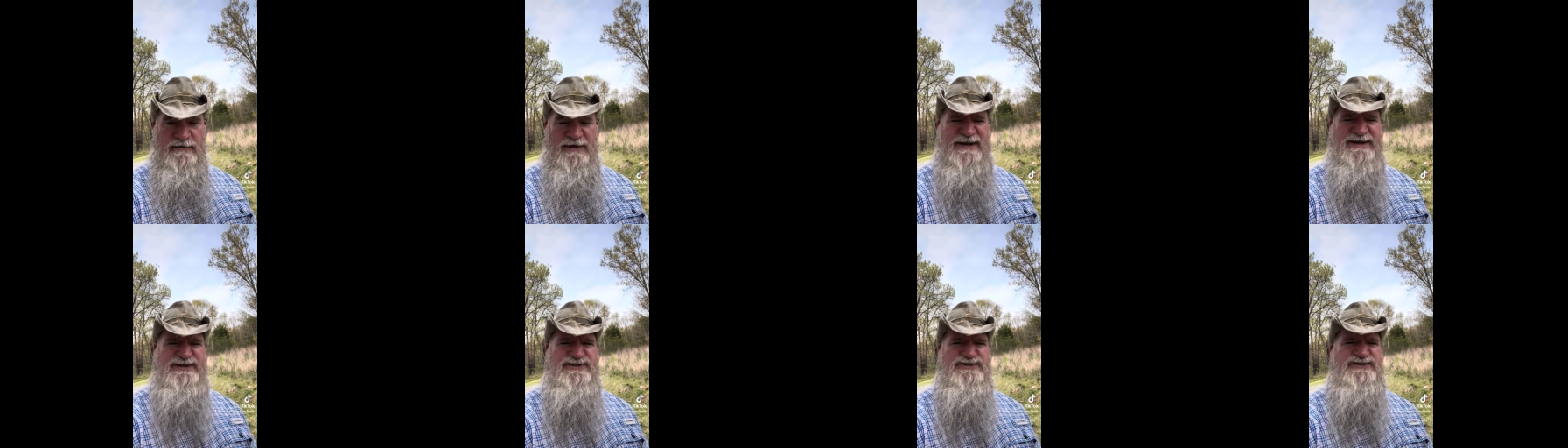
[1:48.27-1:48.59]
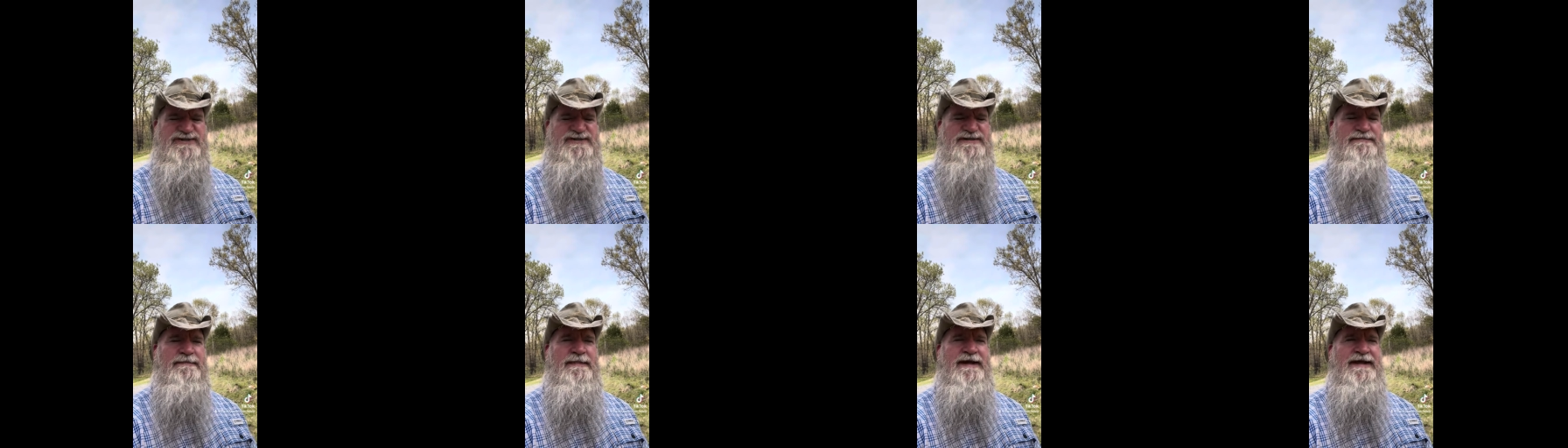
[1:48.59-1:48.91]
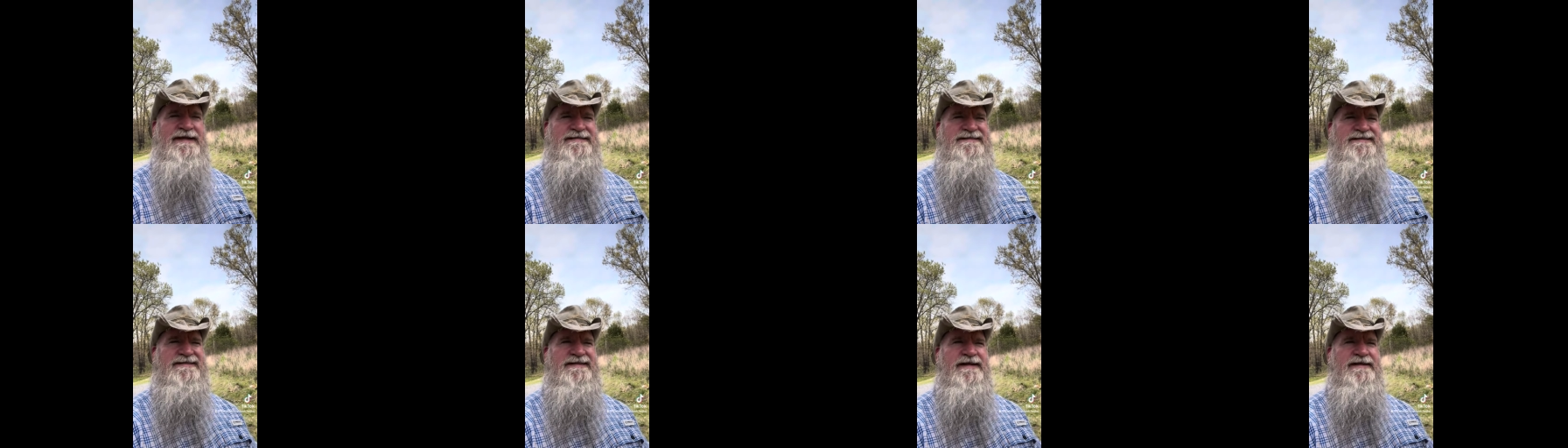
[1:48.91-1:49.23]
It just
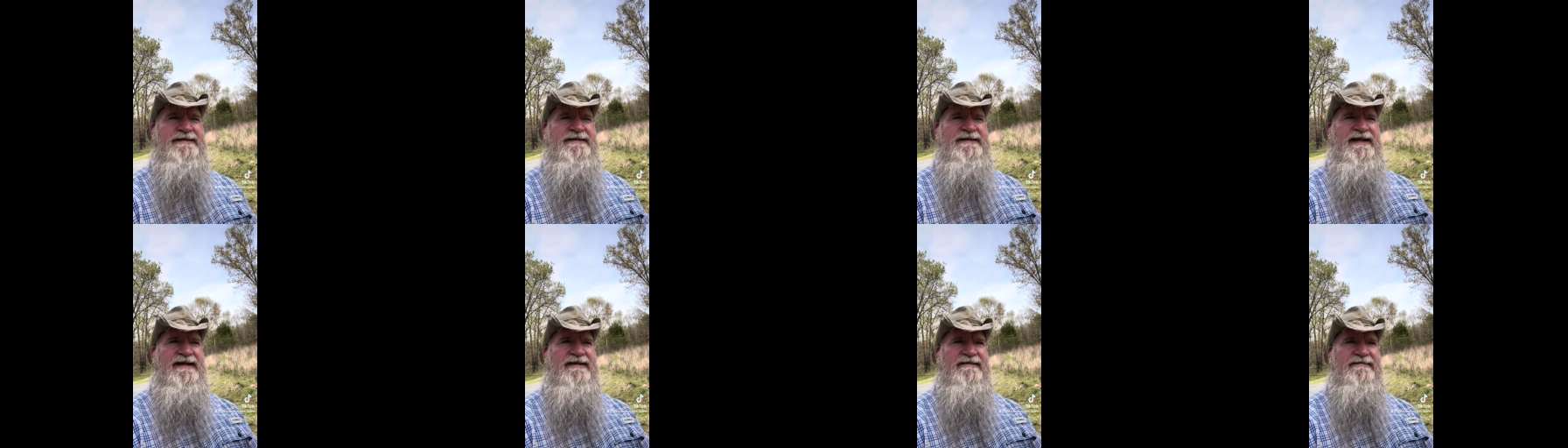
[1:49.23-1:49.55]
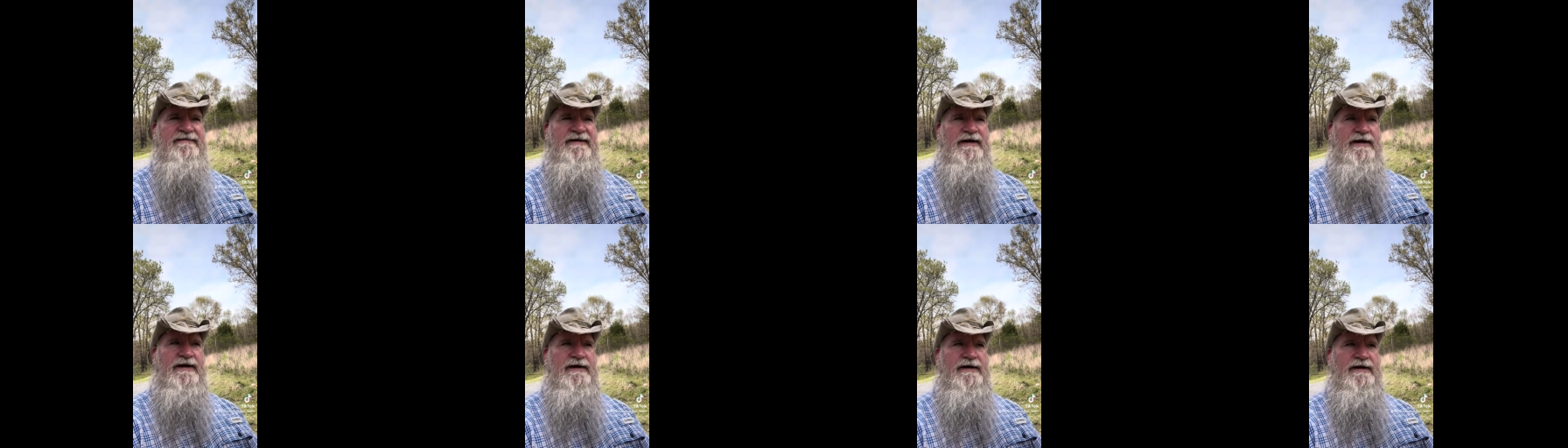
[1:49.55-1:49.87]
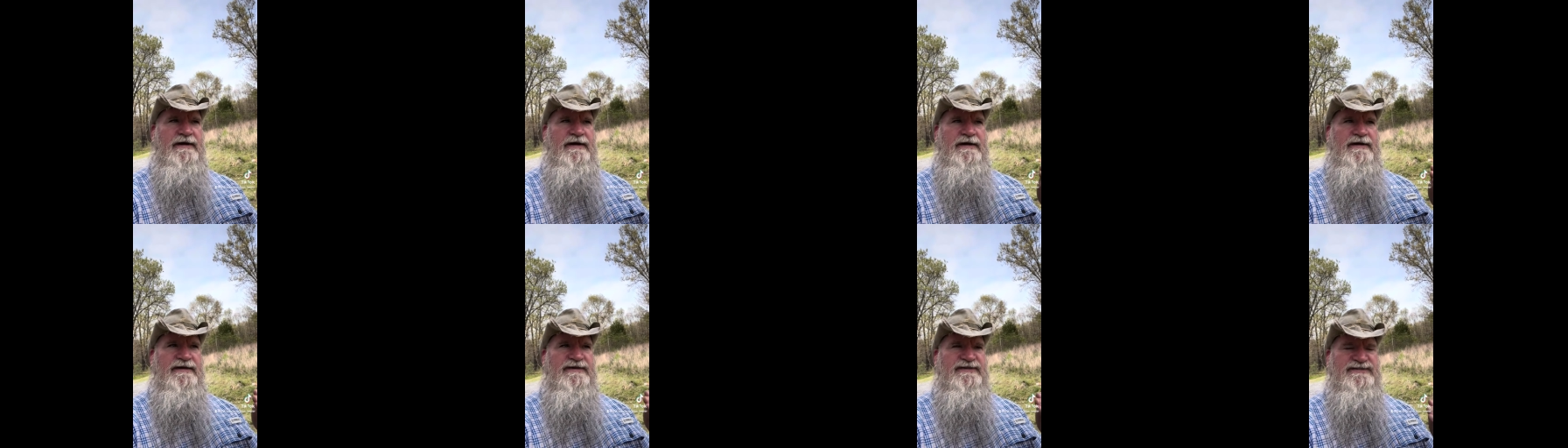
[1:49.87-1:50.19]
means that they've
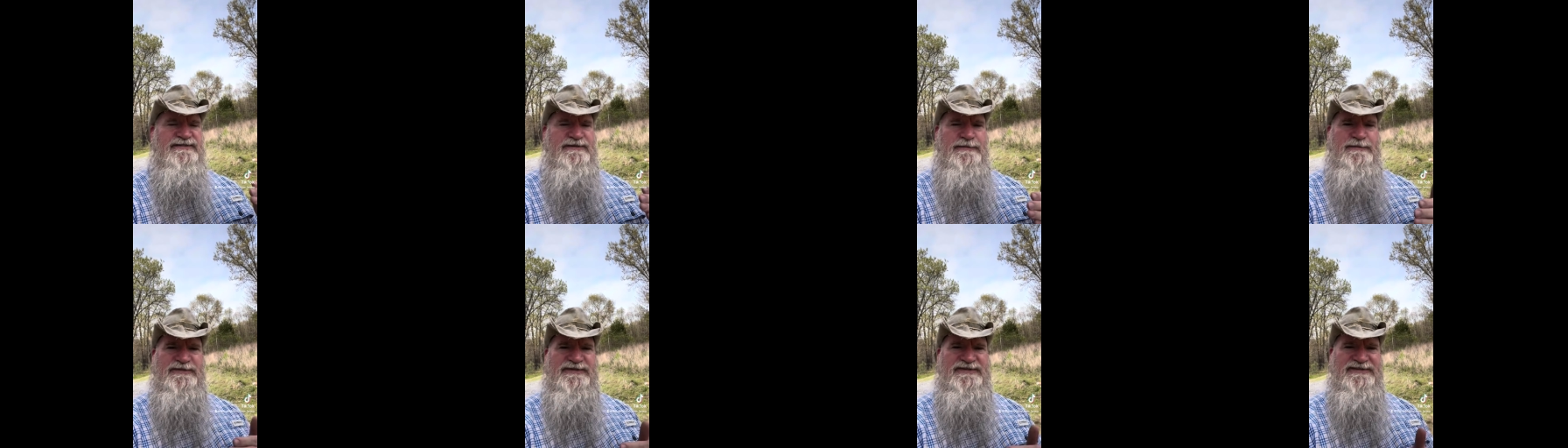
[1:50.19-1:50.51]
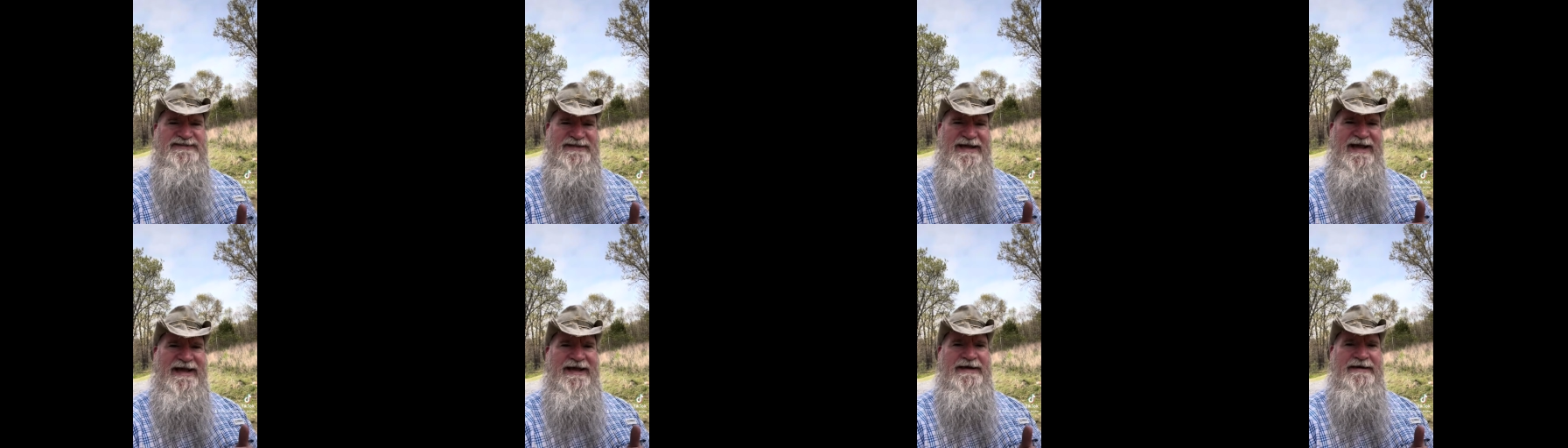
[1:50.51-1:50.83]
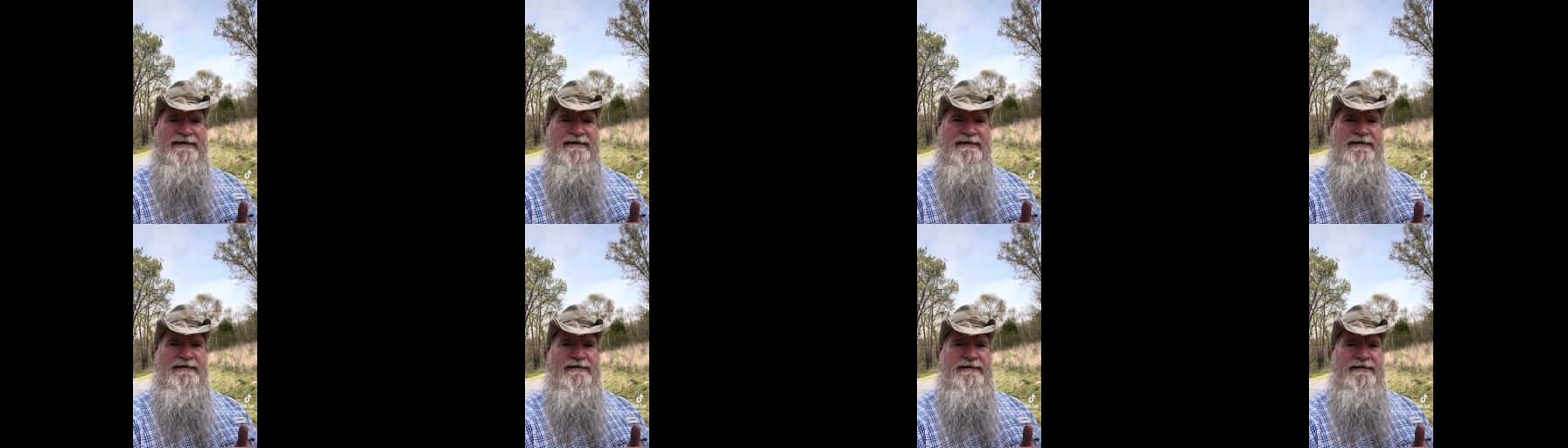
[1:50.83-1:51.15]

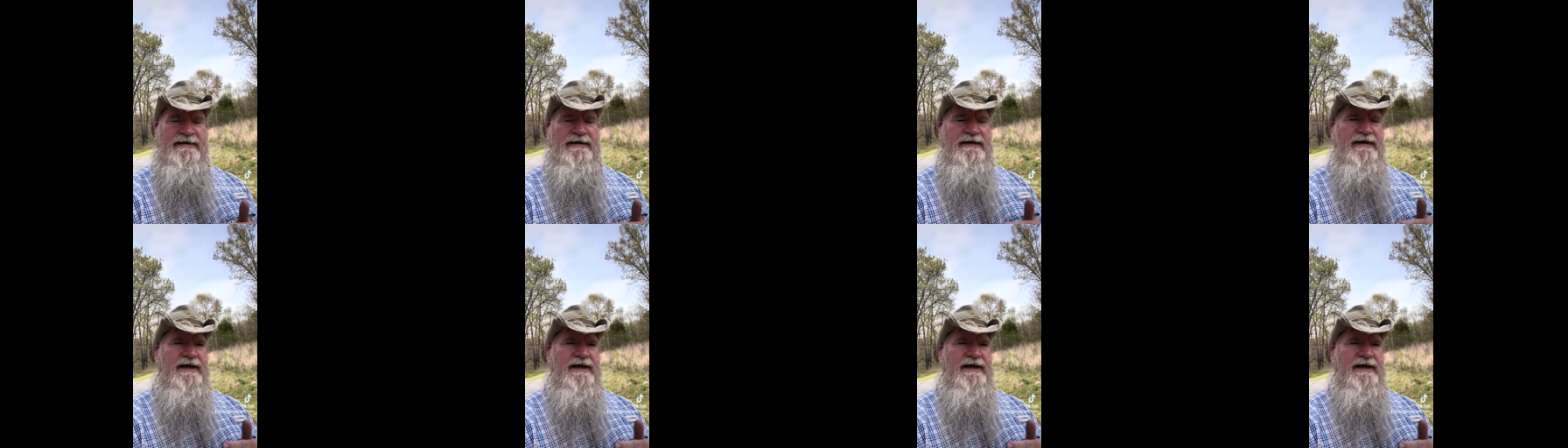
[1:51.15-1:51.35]
subsided